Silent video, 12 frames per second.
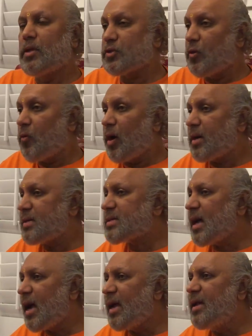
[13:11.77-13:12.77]
So what is
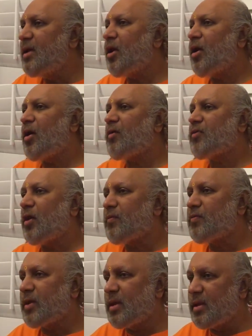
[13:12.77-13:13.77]
the idea of
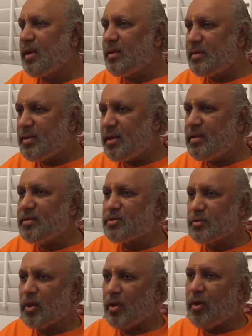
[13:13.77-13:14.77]
offering anything
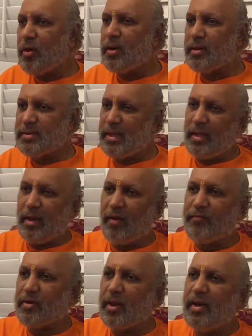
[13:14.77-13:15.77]
to the Lord? See,
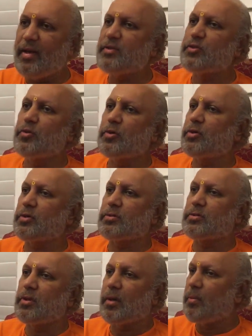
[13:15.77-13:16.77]
after all, it is cooked
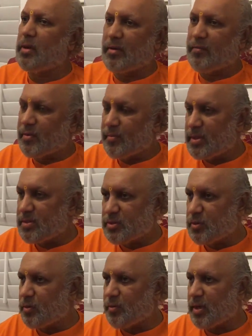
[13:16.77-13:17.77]
or bought from the
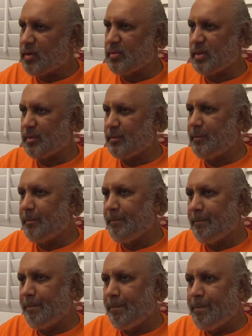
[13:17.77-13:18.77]
store, whatever.
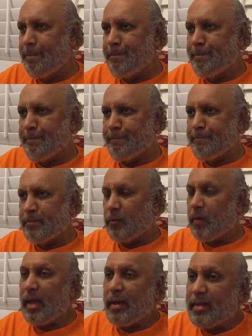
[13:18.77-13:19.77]

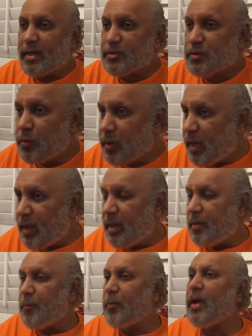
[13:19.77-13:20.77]
While thus
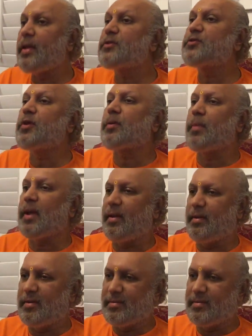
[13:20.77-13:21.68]
cooking, where is your mind?